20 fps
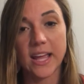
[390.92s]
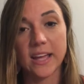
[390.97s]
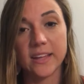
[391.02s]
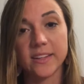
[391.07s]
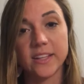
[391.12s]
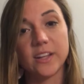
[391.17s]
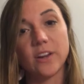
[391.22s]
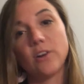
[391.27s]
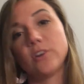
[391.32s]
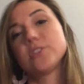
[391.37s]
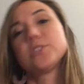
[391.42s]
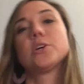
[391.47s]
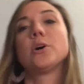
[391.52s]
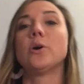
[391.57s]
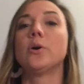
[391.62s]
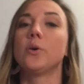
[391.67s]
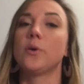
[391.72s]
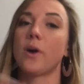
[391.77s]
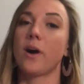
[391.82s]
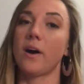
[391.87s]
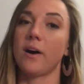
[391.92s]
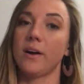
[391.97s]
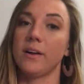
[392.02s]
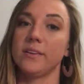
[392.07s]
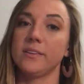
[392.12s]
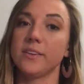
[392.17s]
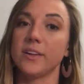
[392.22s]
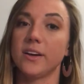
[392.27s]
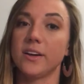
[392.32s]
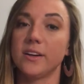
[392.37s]
and then also
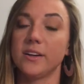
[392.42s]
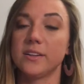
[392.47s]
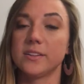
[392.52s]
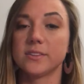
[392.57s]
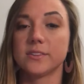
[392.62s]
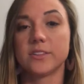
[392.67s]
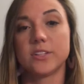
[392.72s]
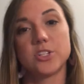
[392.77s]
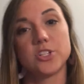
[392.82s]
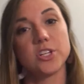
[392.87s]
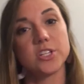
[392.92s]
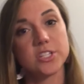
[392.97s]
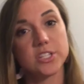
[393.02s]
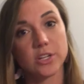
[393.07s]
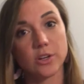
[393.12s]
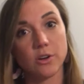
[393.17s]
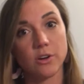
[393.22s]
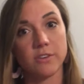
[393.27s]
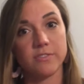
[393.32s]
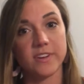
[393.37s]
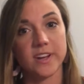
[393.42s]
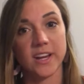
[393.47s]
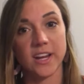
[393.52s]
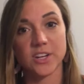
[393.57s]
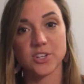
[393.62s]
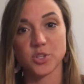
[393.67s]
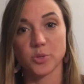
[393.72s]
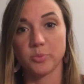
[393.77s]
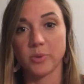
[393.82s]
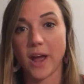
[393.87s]
on the logistical,
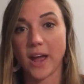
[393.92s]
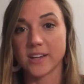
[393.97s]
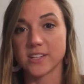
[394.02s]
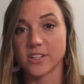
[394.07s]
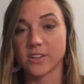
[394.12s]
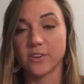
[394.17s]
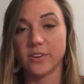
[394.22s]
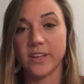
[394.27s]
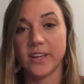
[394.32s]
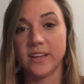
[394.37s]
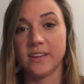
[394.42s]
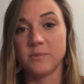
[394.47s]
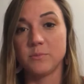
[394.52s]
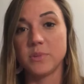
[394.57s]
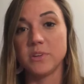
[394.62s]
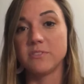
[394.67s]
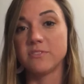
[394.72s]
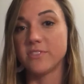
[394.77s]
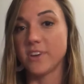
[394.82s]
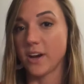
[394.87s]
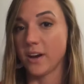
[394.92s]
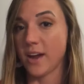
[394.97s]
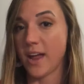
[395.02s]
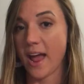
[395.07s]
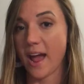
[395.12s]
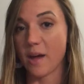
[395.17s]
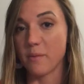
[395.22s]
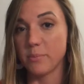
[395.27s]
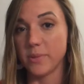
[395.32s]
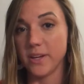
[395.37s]
financial, practical end, be very
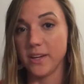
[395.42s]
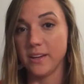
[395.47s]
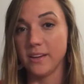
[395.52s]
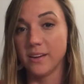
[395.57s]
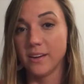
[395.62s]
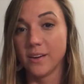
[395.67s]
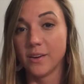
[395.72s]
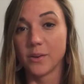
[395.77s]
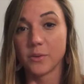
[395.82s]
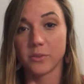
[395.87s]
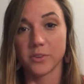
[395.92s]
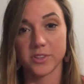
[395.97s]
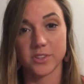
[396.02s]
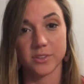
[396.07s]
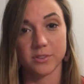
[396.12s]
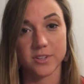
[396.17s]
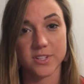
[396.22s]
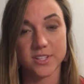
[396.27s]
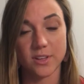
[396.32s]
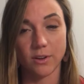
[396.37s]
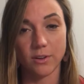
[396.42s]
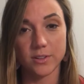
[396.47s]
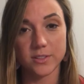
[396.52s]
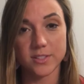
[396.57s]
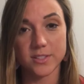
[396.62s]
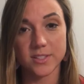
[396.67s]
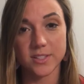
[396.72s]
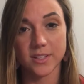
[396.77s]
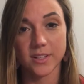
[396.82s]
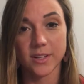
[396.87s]
happy with the
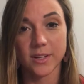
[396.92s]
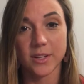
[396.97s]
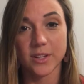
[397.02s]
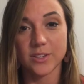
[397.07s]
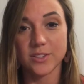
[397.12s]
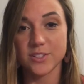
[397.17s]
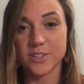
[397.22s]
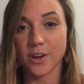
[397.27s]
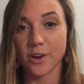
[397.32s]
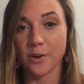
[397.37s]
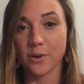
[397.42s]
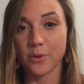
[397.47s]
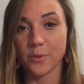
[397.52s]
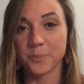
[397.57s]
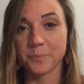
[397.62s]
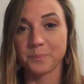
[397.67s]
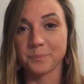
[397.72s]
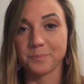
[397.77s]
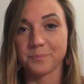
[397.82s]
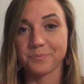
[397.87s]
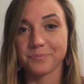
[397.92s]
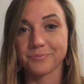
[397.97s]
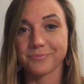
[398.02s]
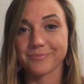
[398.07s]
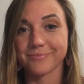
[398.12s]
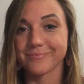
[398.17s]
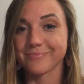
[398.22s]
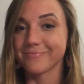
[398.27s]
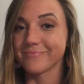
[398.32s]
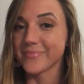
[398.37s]
results. So
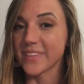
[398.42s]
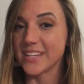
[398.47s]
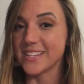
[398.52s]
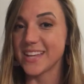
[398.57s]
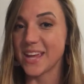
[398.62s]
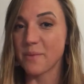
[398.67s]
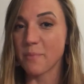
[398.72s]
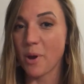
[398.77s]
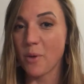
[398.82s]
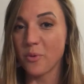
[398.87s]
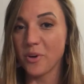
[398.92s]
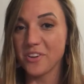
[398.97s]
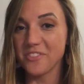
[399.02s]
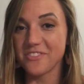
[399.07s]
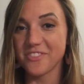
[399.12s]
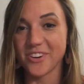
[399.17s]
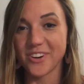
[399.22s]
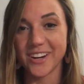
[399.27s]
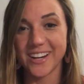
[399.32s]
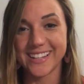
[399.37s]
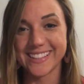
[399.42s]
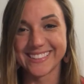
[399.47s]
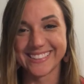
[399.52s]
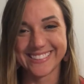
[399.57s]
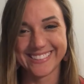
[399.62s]
take my word for it.